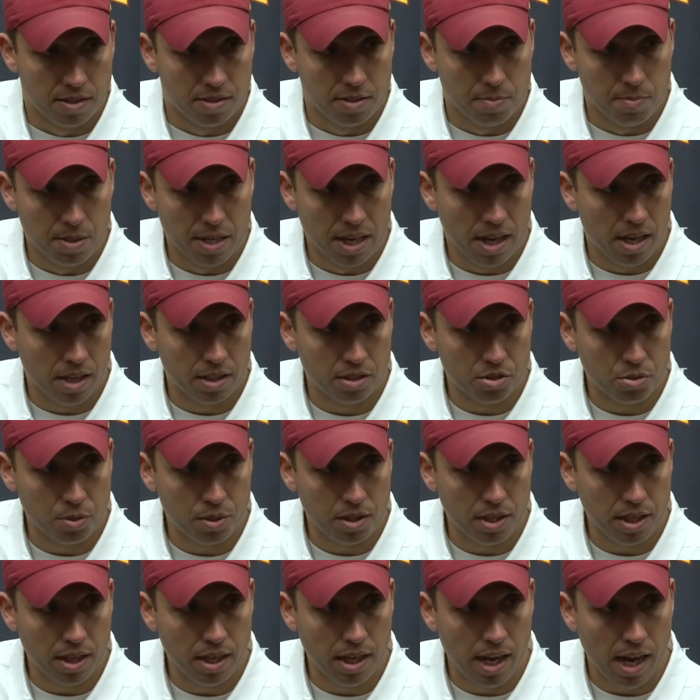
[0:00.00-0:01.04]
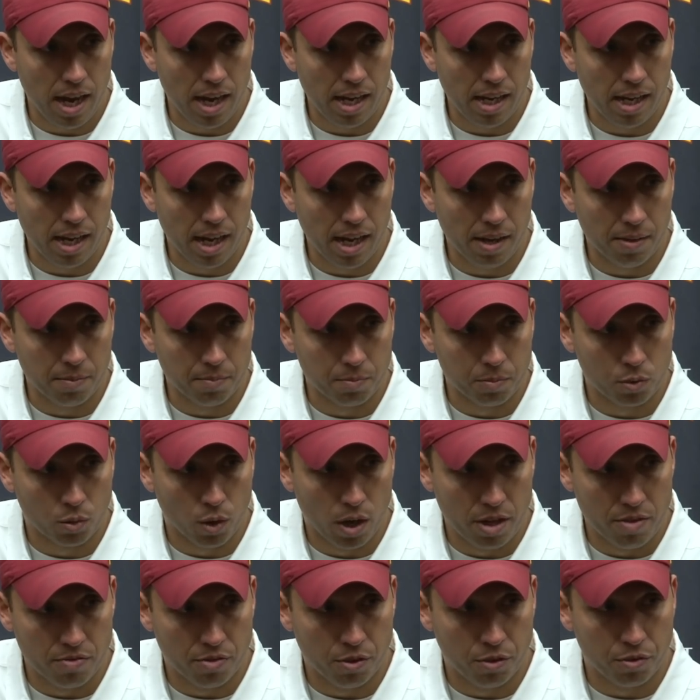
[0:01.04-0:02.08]
to be honest with you, I, am
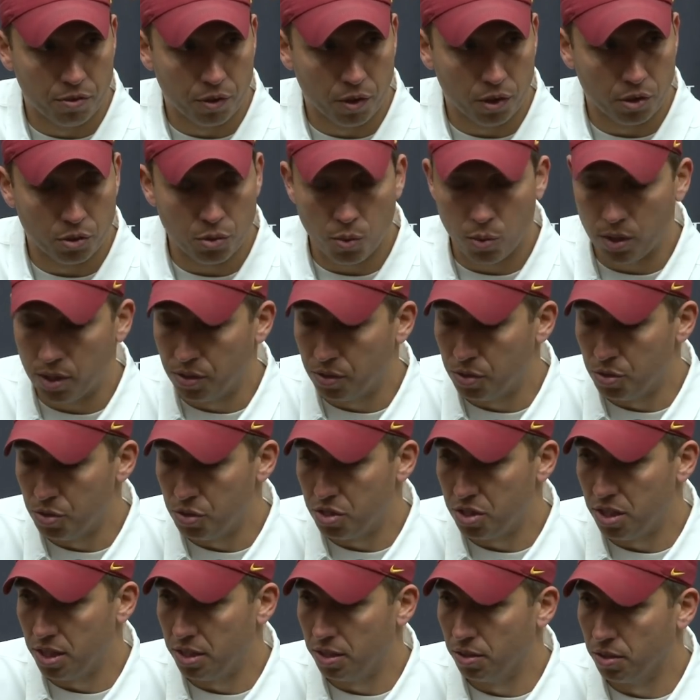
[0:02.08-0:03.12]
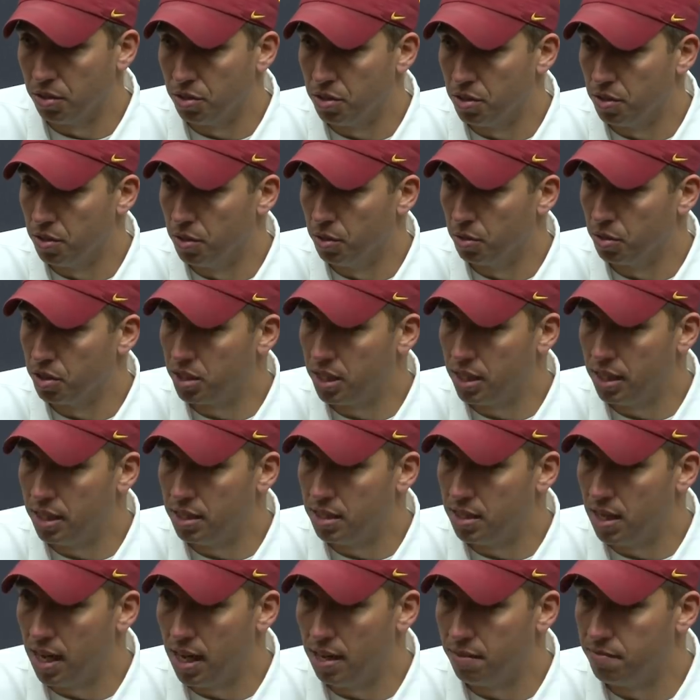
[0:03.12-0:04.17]
grateful for our 22 seniors. Those
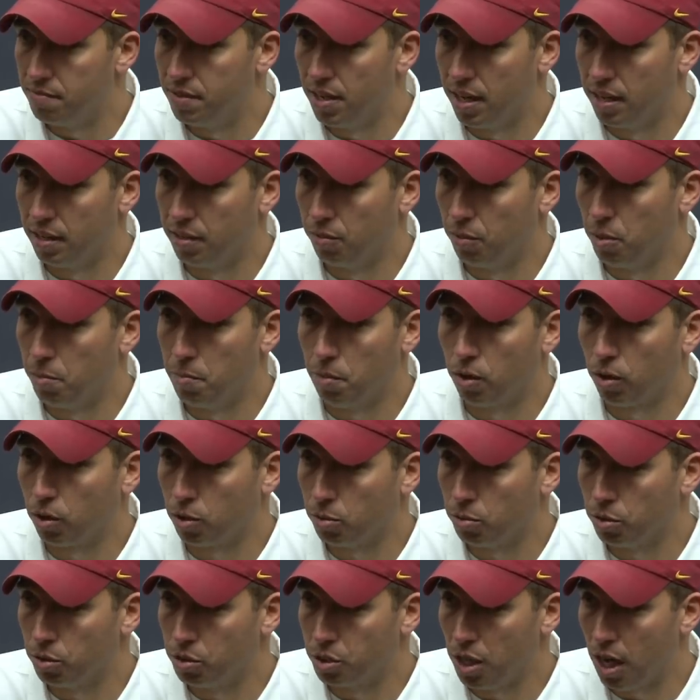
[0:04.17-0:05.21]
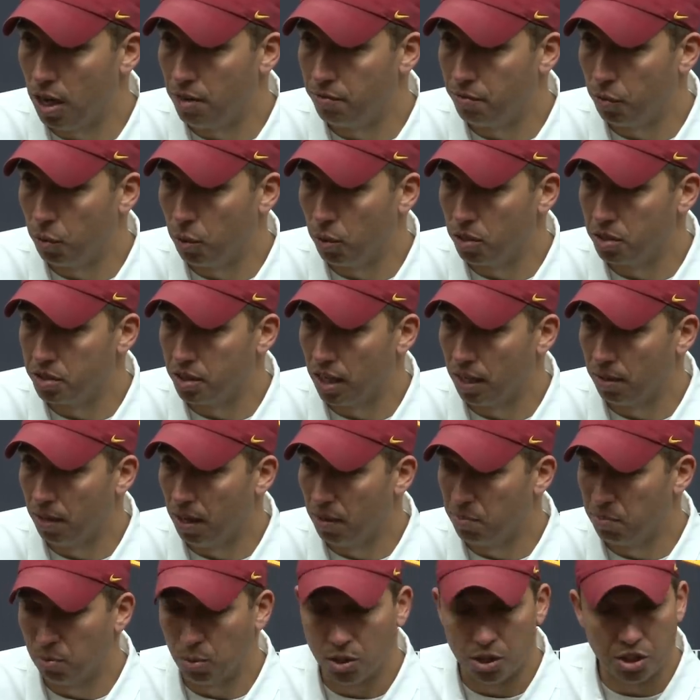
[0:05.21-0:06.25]
kids have done a remarkable job for us. I
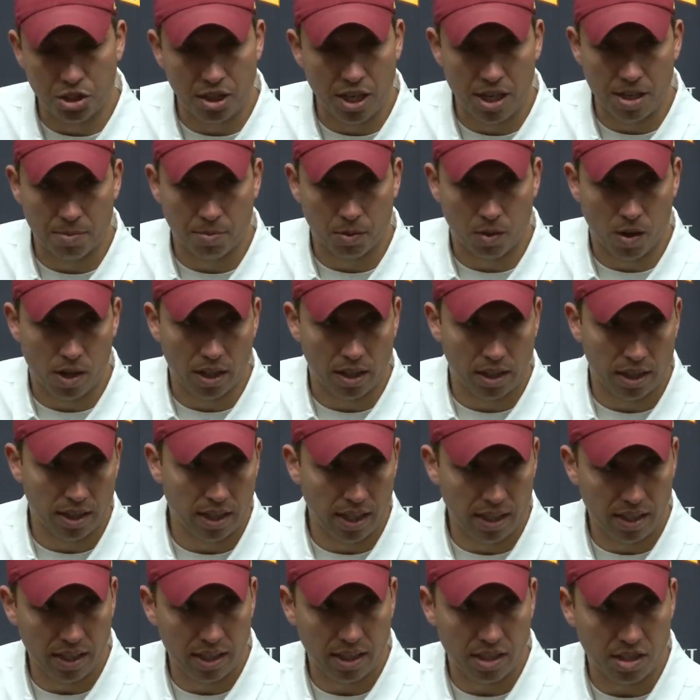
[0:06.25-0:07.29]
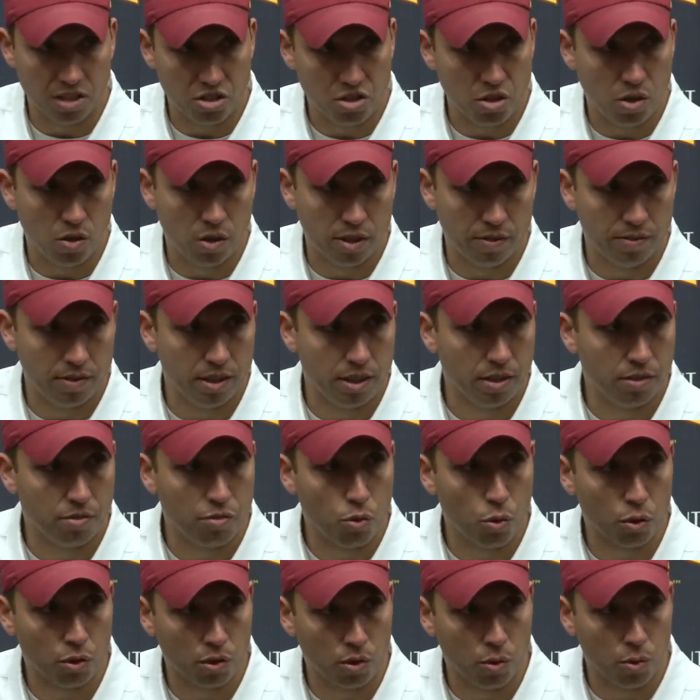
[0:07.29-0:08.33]
appreciate them greatly. I think you saw even in the
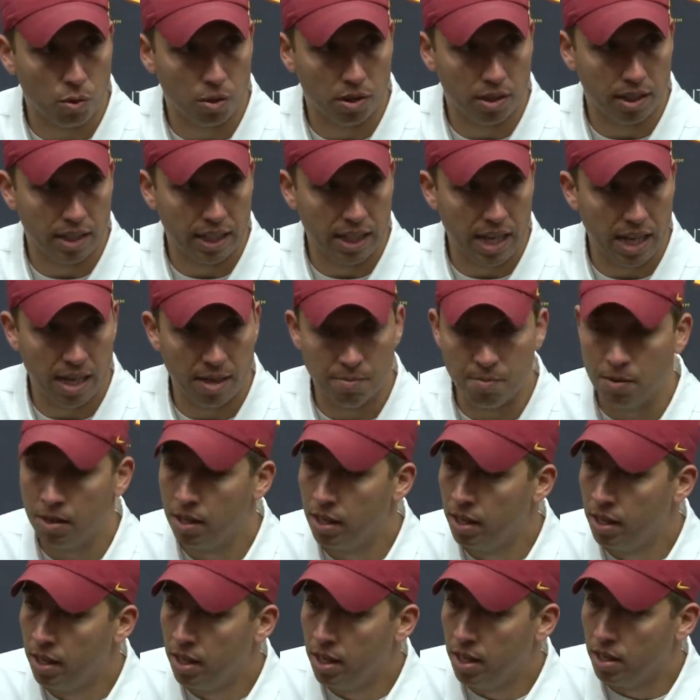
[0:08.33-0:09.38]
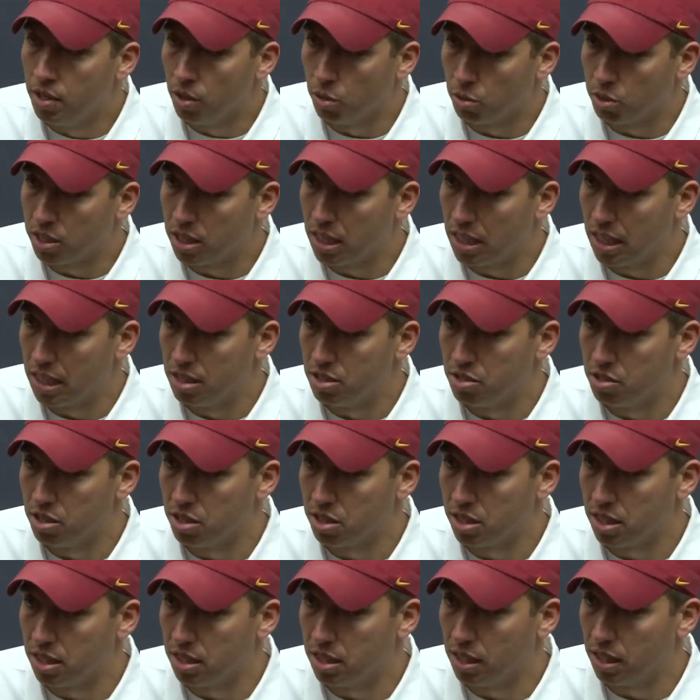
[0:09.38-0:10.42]
fourth quarter of the game, those kids
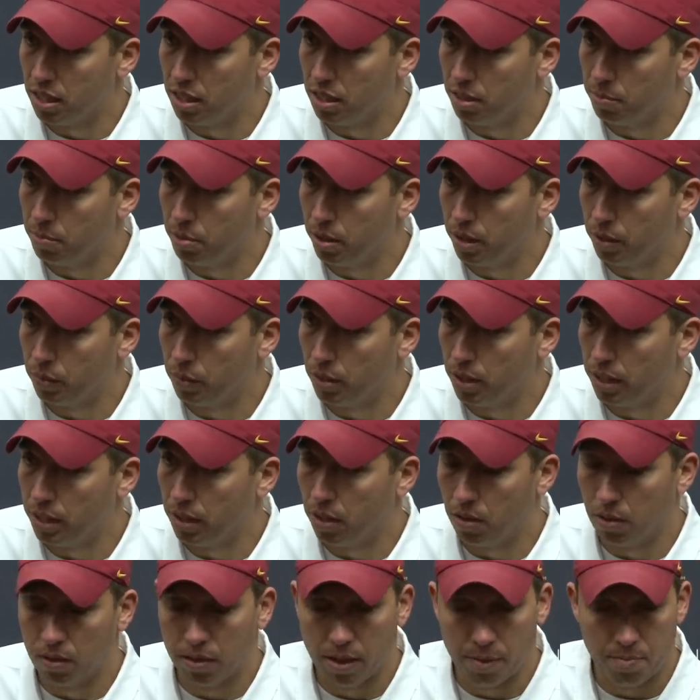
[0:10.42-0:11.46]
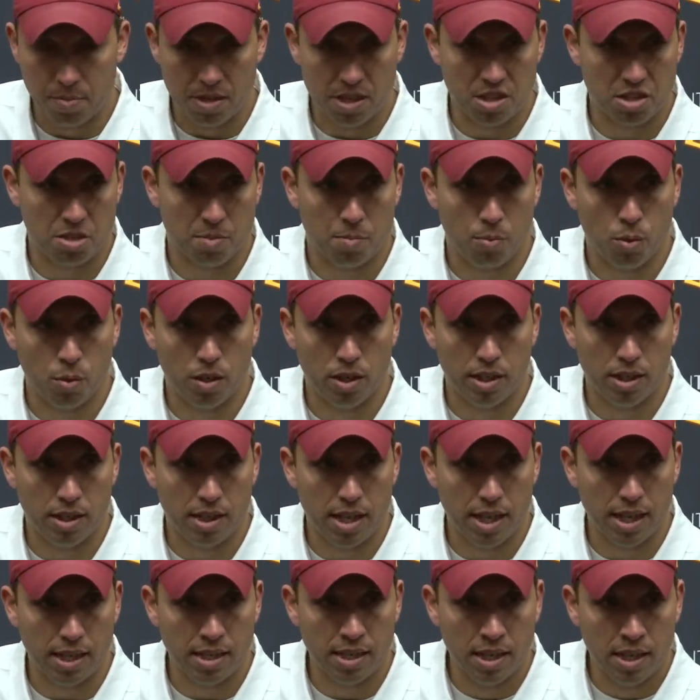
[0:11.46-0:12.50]
just continue to play really hard. I'm disappointed
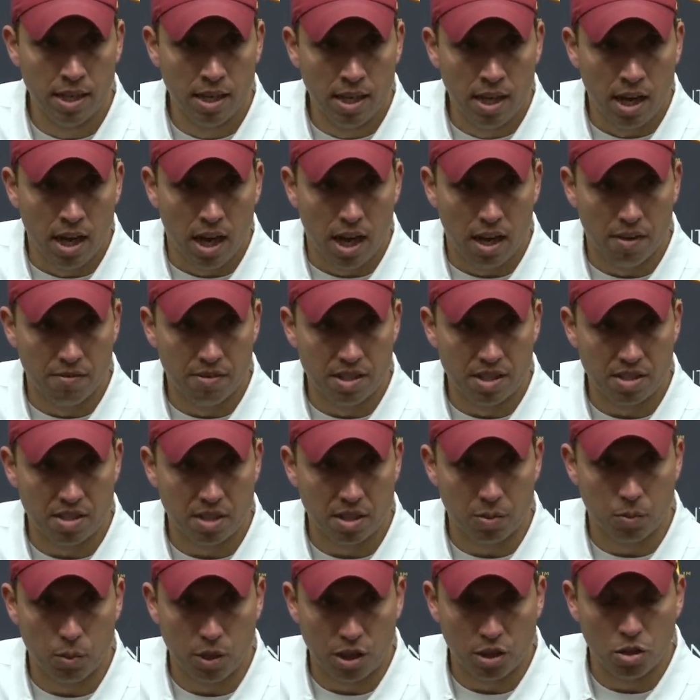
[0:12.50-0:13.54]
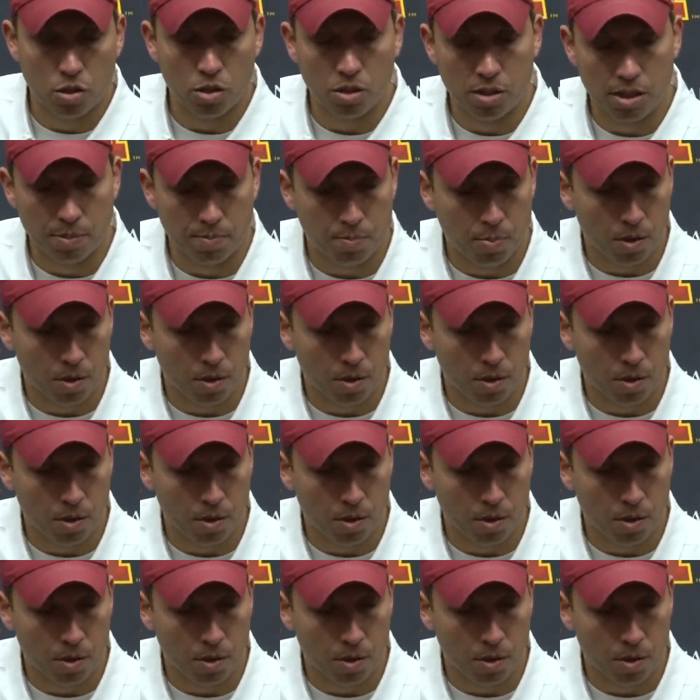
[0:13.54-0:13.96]
that obviously we couldn't